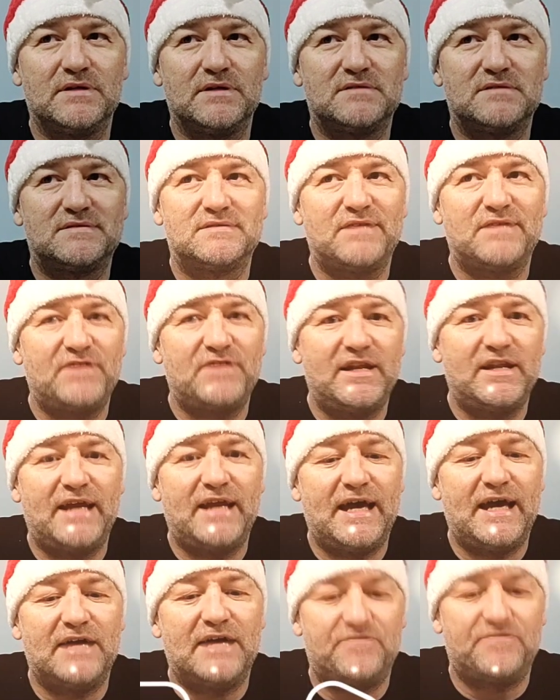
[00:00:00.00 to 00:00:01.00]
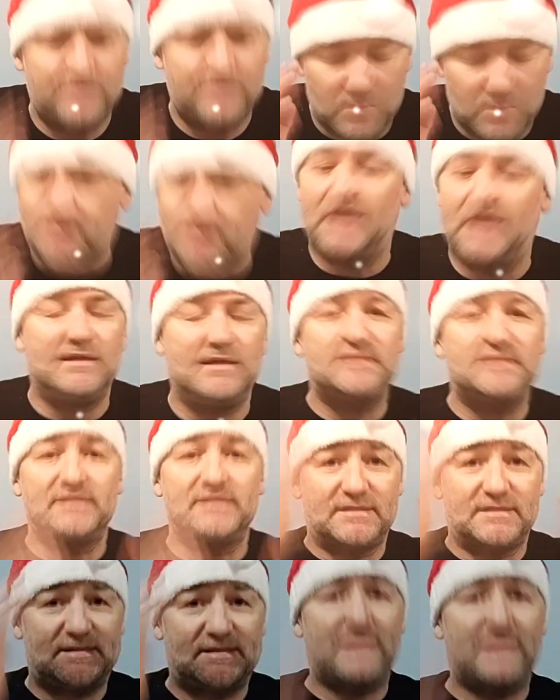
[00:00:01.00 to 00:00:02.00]
seven and a half. Okay, this is
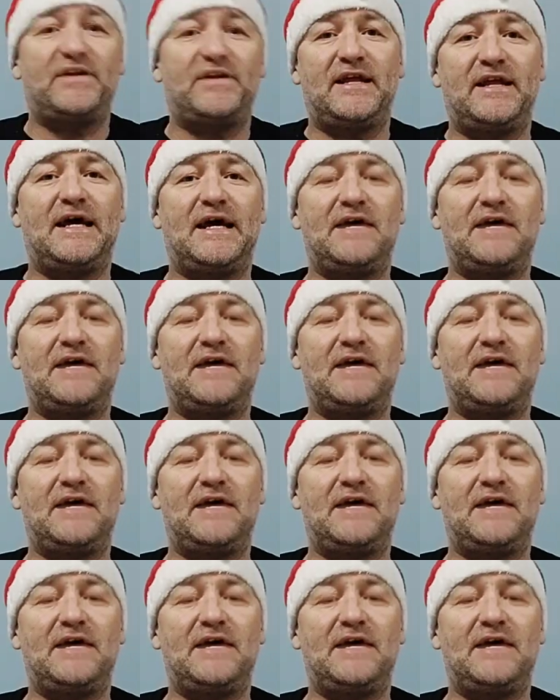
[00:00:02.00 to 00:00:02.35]
a seven and